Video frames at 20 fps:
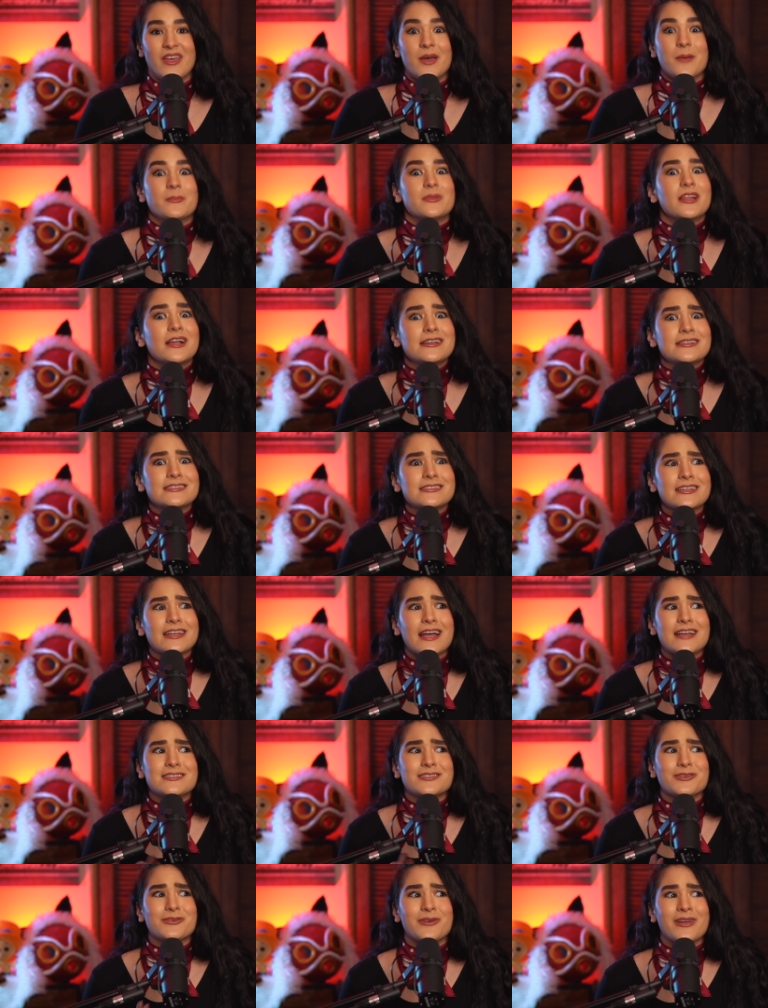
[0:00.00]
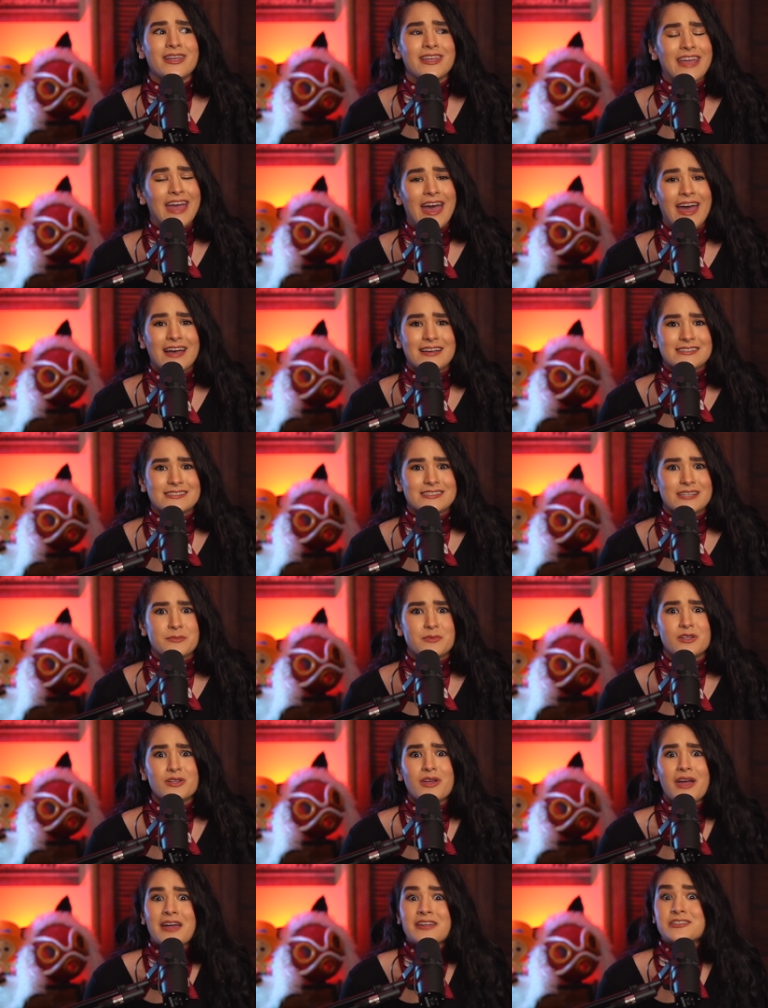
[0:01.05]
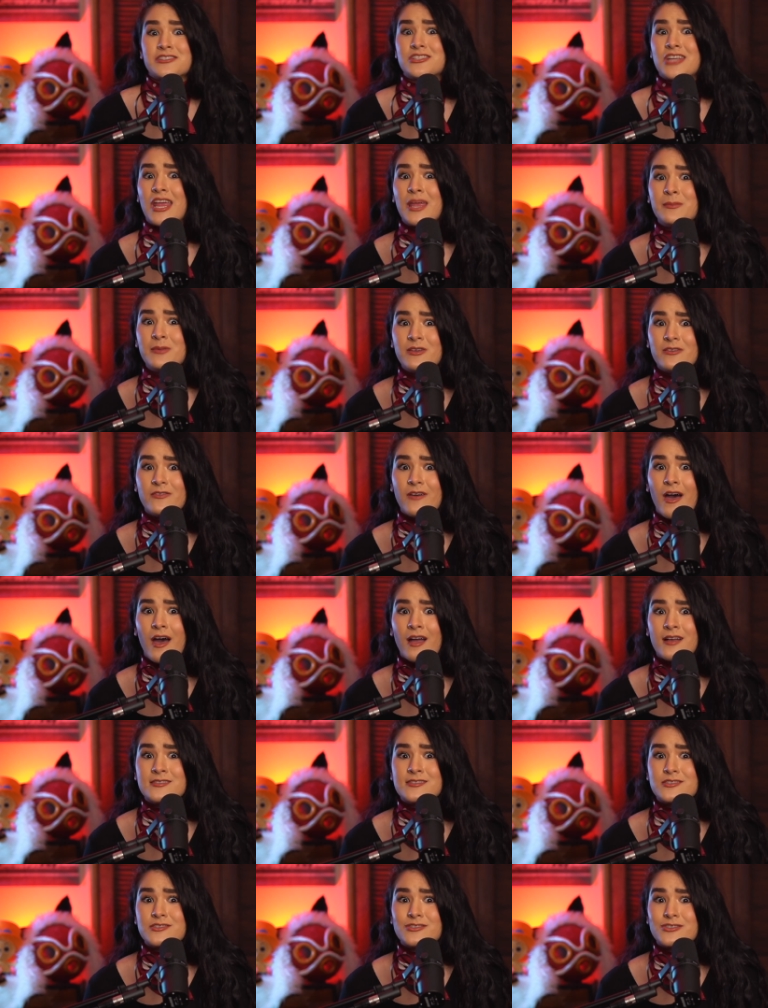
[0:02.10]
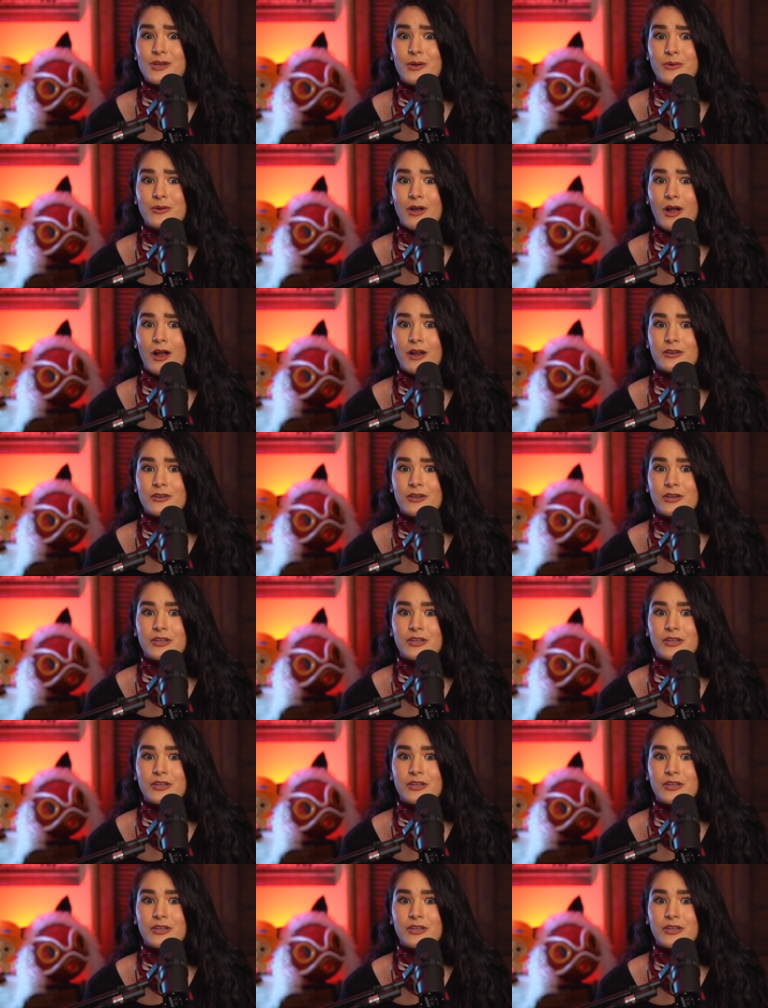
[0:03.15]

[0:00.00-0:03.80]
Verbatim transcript: Plus, it has a great cast. I mean, you got Jamie Foxx as Joe Gardner,